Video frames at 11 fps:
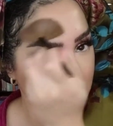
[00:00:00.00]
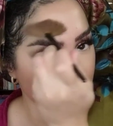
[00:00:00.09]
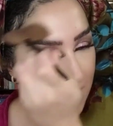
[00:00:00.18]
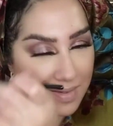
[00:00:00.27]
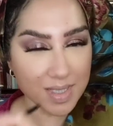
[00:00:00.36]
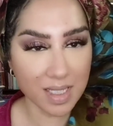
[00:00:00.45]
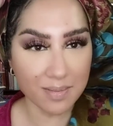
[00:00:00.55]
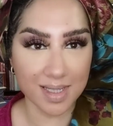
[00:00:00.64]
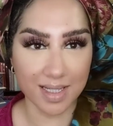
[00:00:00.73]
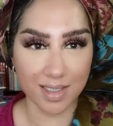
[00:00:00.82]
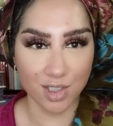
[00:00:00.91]
give some
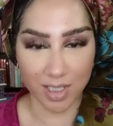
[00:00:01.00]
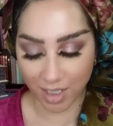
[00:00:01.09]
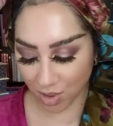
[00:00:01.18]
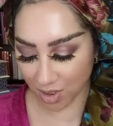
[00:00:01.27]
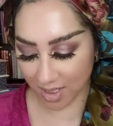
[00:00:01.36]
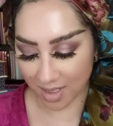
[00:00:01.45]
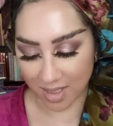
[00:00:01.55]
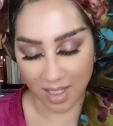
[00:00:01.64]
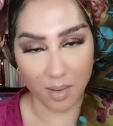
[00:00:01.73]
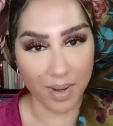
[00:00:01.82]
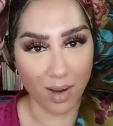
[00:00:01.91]
suggestions
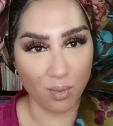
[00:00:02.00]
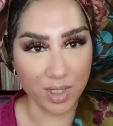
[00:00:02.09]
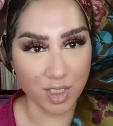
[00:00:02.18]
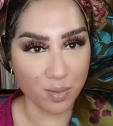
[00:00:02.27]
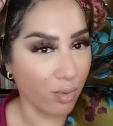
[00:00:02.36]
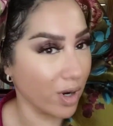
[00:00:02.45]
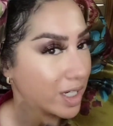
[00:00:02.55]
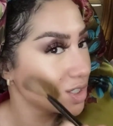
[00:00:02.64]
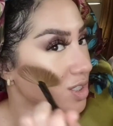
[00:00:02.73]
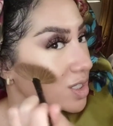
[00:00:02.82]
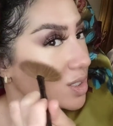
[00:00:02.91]
about which brush
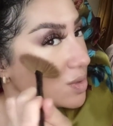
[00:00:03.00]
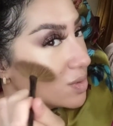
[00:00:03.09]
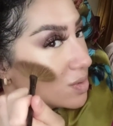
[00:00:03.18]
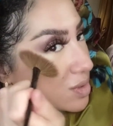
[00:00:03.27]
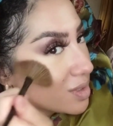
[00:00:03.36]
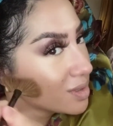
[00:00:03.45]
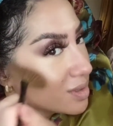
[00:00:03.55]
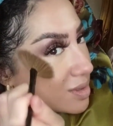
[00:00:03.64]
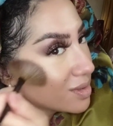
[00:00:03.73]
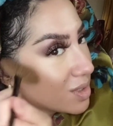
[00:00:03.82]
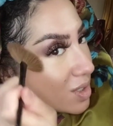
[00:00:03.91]
to use
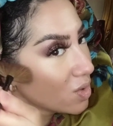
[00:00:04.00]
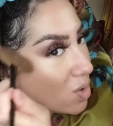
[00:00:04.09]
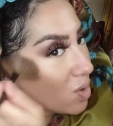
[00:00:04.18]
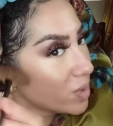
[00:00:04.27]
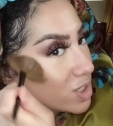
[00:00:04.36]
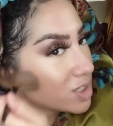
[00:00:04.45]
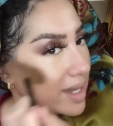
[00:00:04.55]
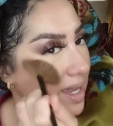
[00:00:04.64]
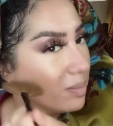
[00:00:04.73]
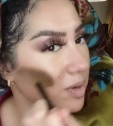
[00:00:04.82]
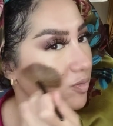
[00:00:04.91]
or which
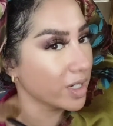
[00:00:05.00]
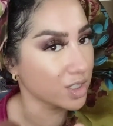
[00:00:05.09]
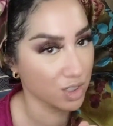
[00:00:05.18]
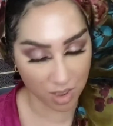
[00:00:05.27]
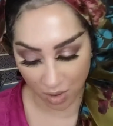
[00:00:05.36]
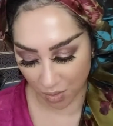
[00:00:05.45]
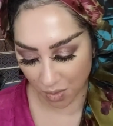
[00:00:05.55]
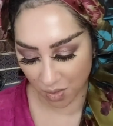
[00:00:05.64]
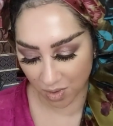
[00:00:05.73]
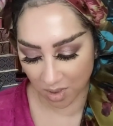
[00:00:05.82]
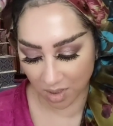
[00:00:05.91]
type of brush to
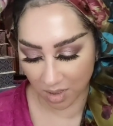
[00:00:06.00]
use.